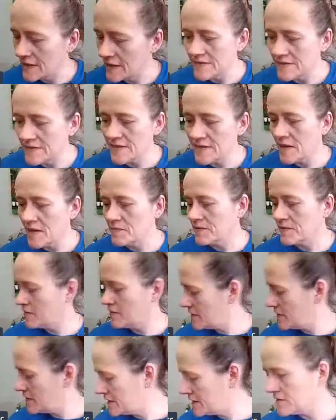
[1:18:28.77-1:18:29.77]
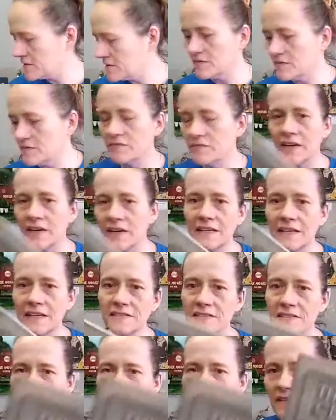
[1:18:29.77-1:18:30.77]
These types of things, if you find
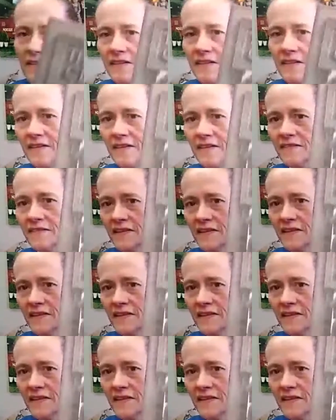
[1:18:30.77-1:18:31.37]
stuff like this,